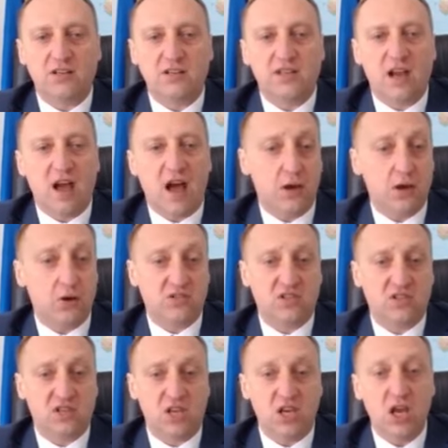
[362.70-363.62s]
the
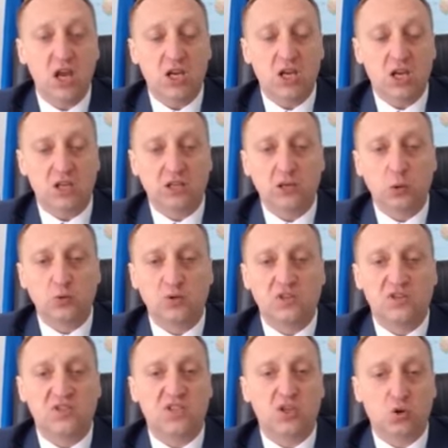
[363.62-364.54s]
IOC,
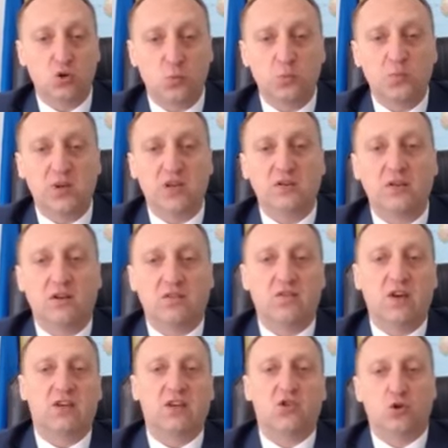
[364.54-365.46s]
including the European
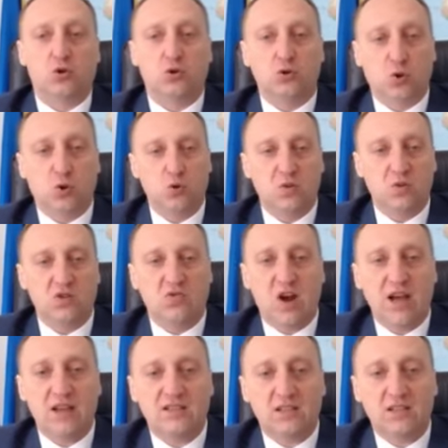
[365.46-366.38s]
Convention on Human
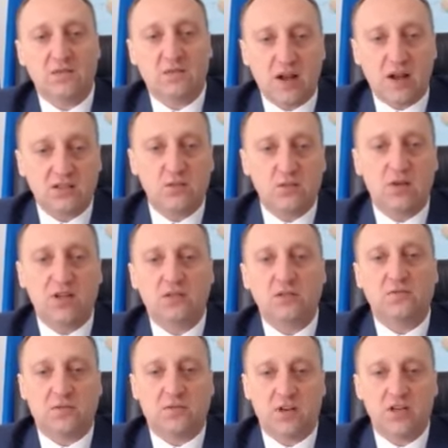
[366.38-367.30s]
Rights and
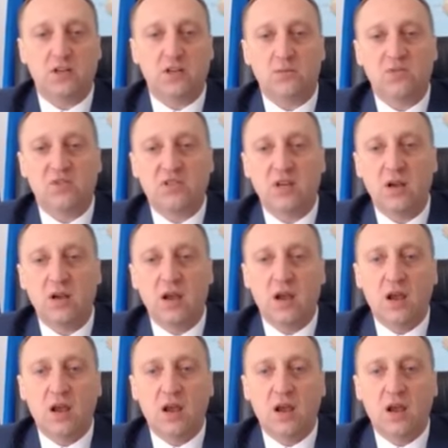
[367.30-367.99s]
Fundamental Freedoms,